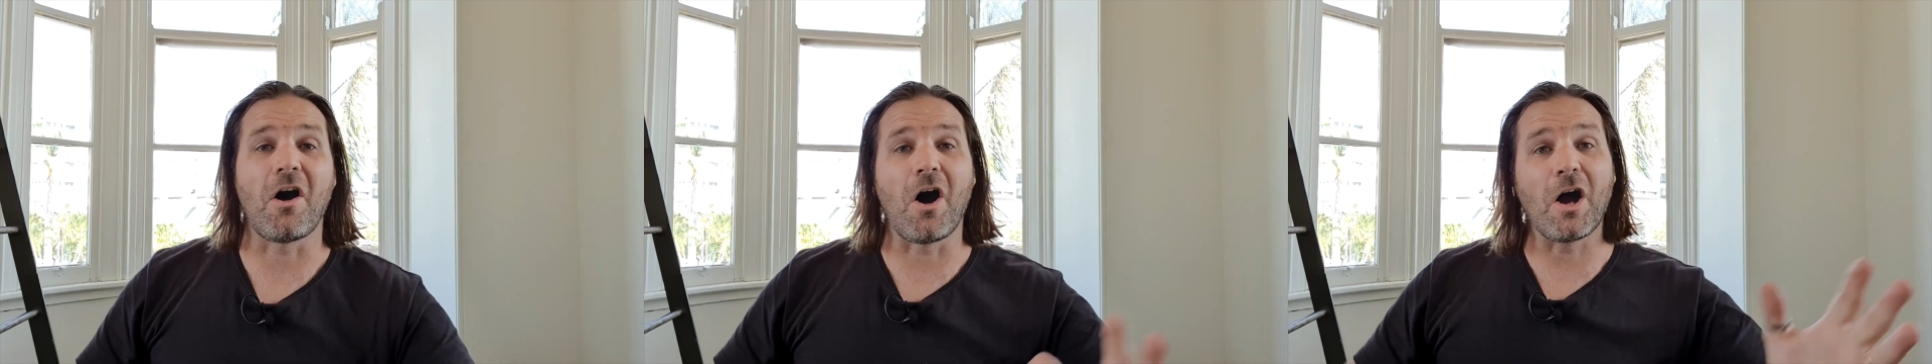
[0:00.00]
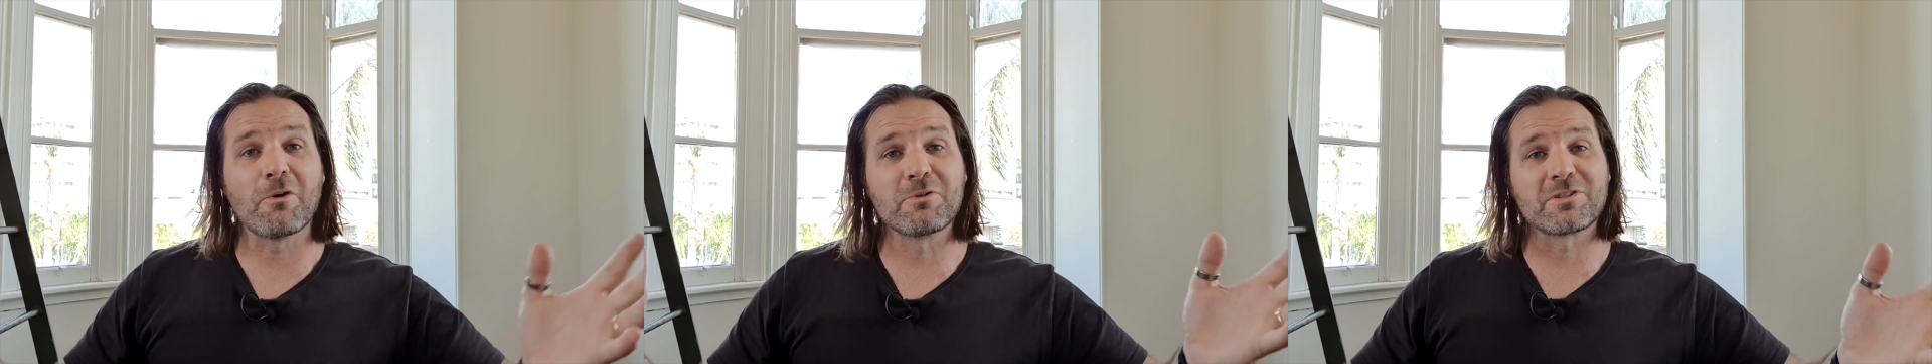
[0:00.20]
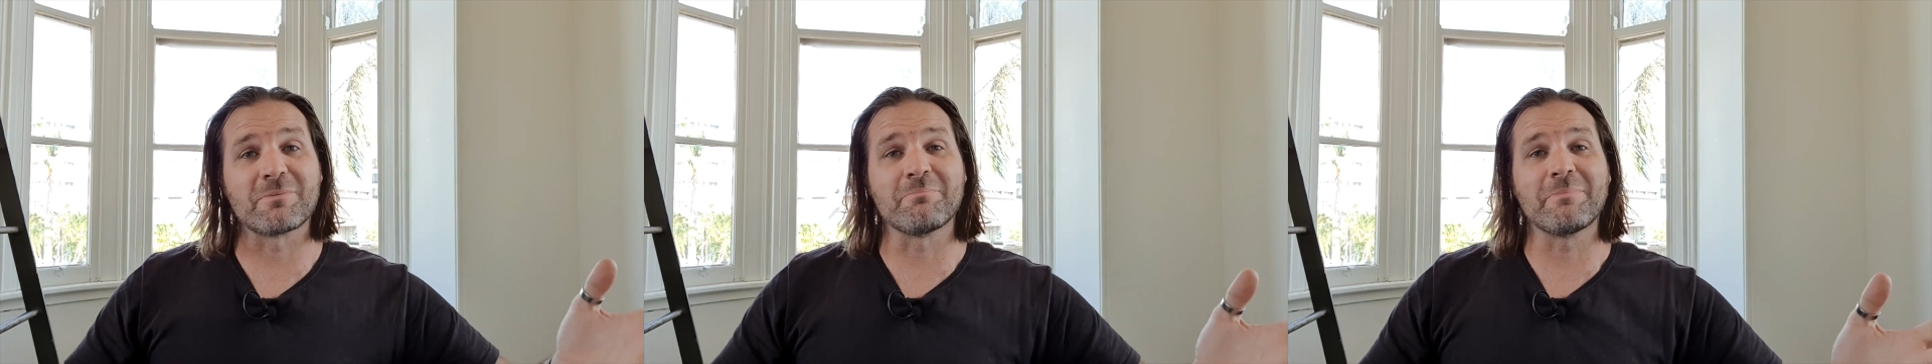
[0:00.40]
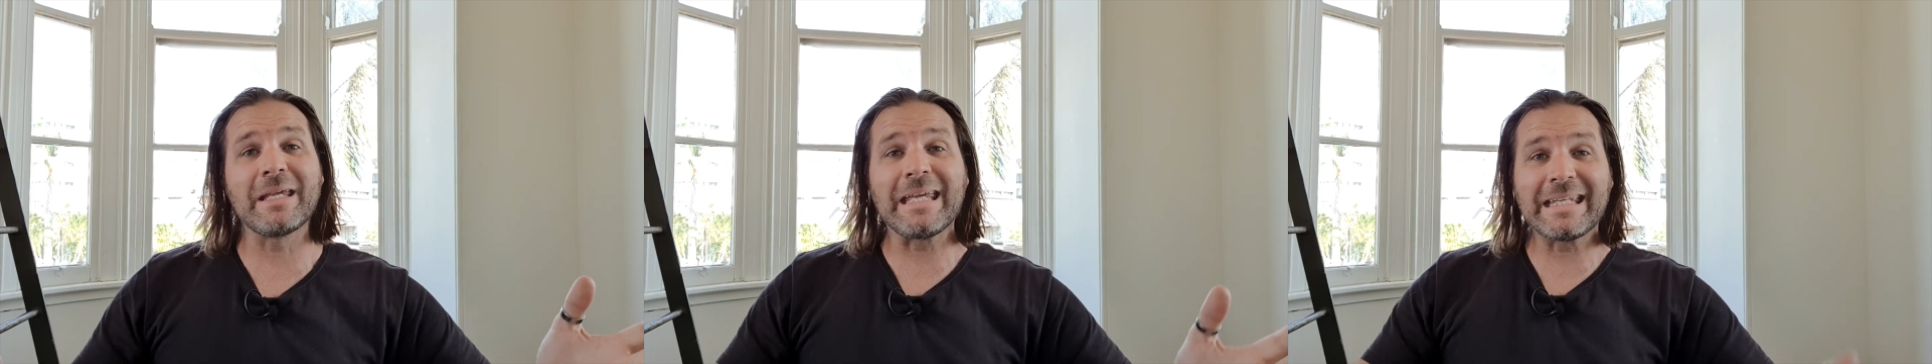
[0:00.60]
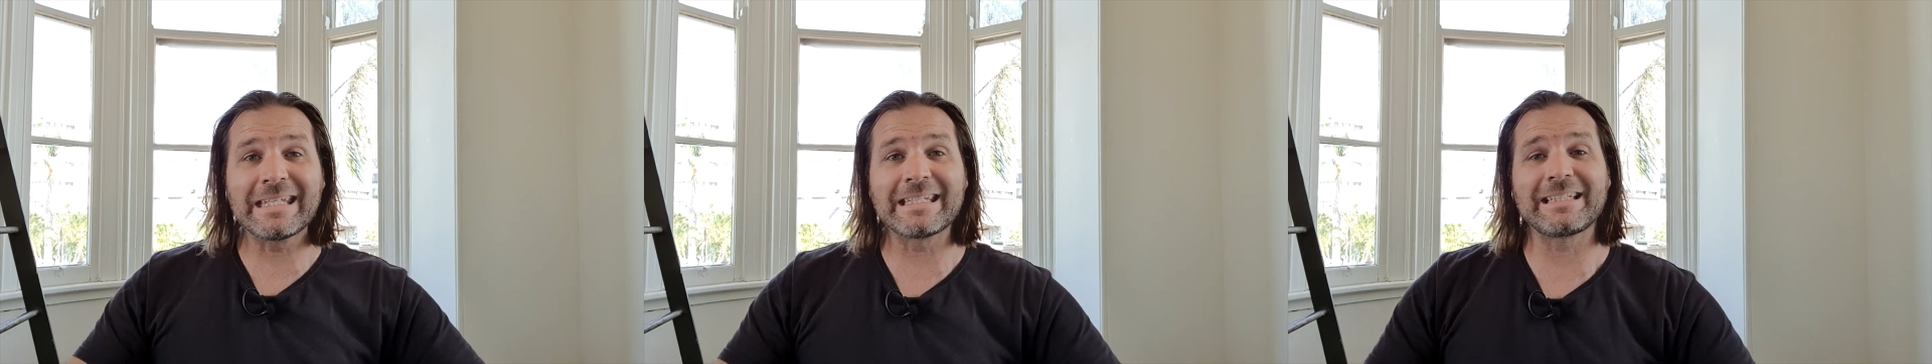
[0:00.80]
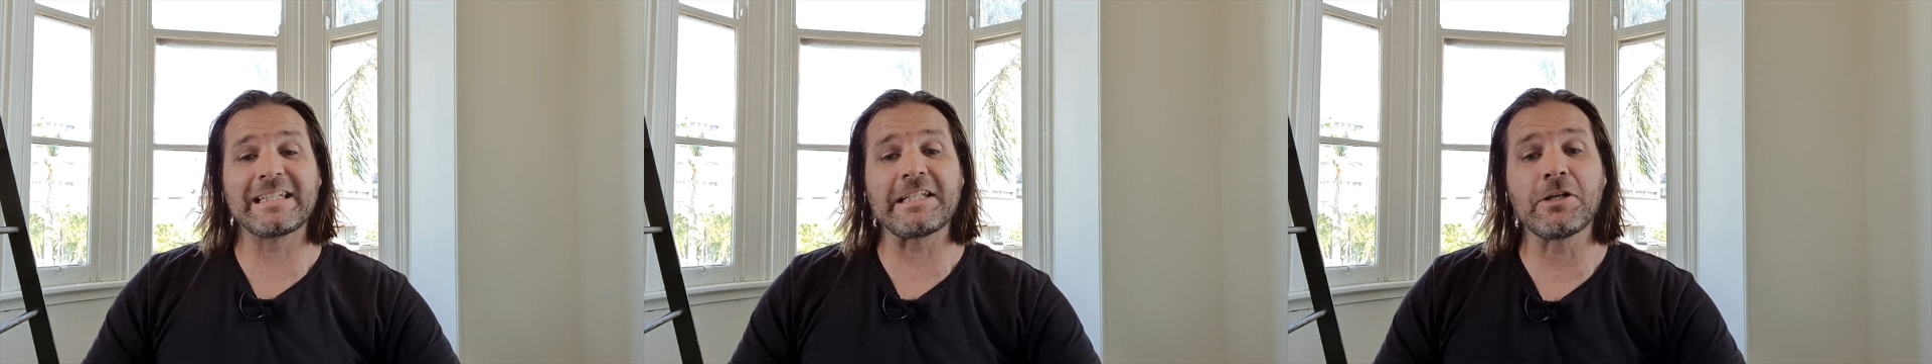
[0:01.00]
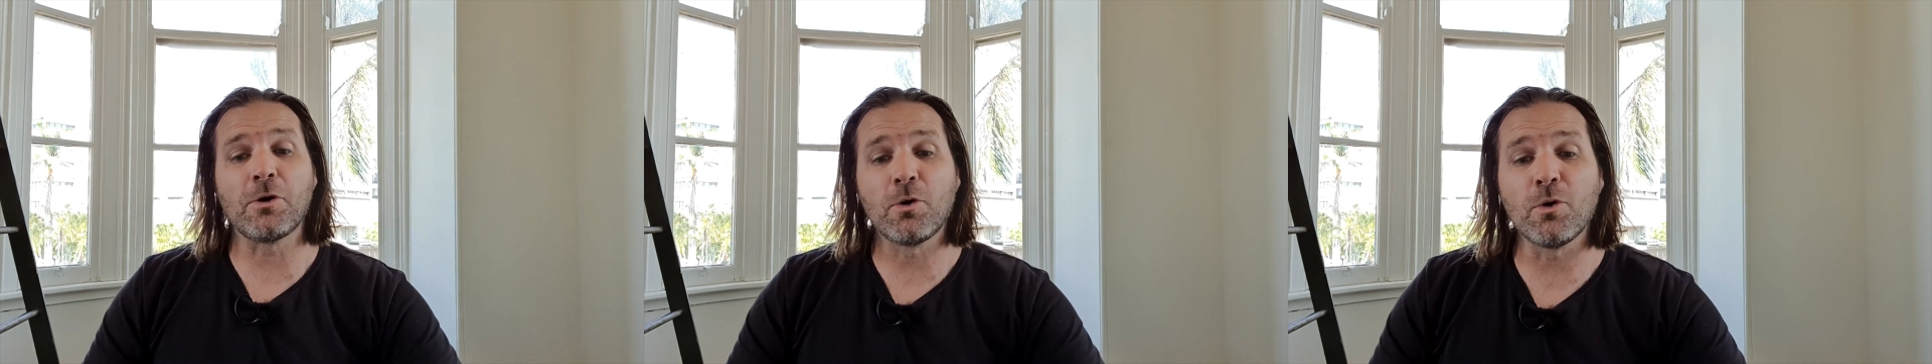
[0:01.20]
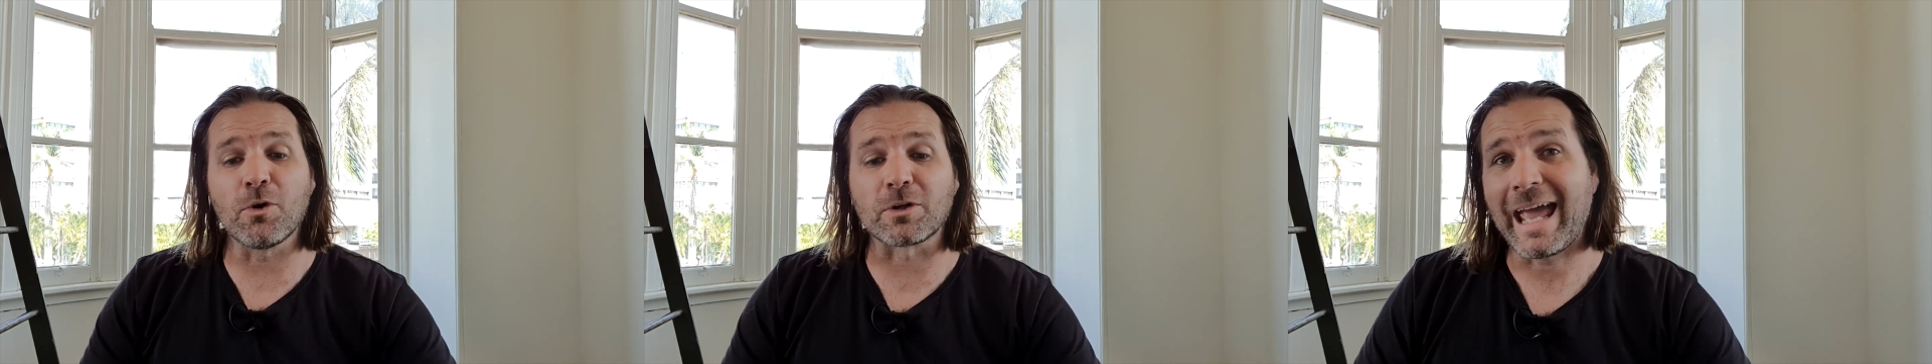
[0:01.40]
I was immediately
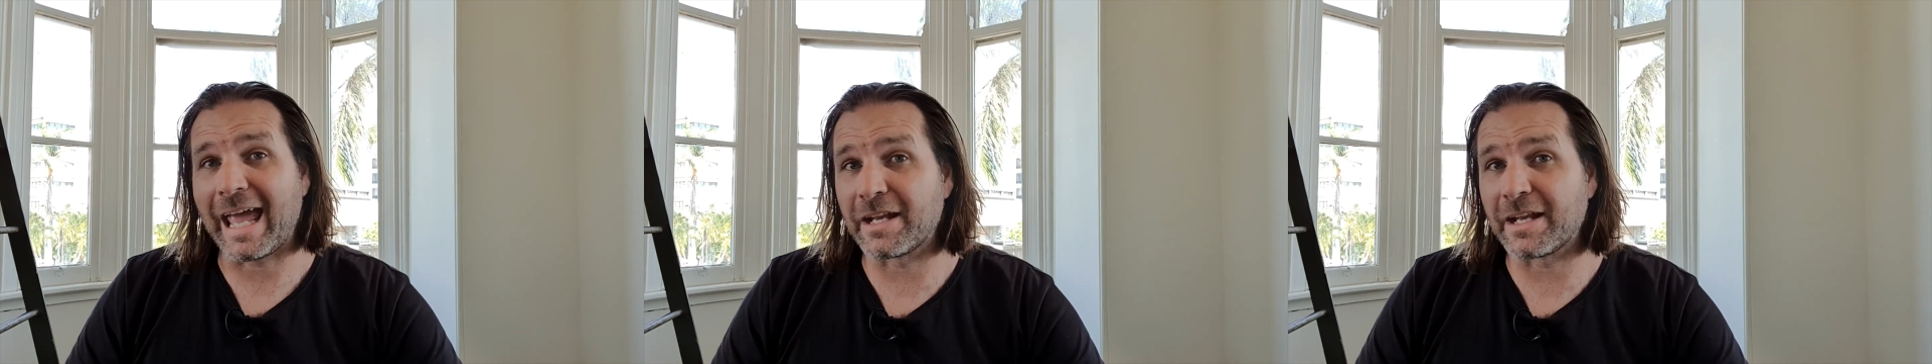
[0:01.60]
hooked.